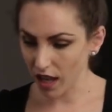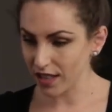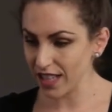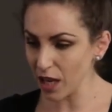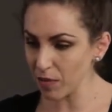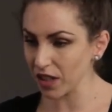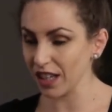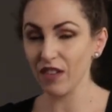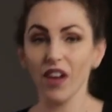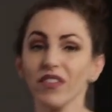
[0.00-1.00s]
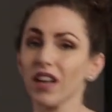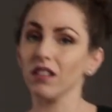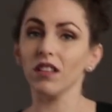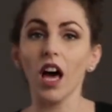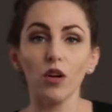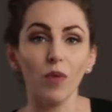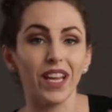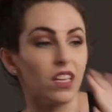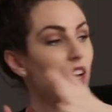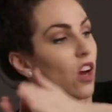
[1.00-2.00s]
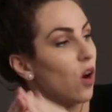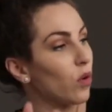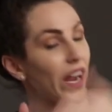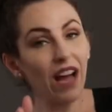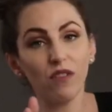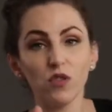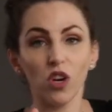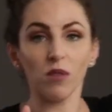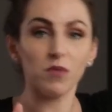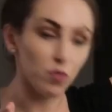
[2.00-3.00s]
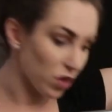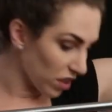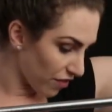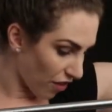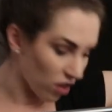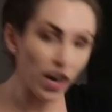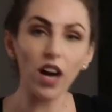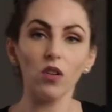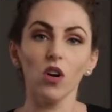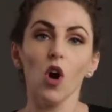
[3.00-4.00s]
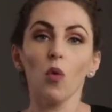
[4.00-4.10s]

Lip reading: Typically, if I've got a lot of weight or I have those arms really far out,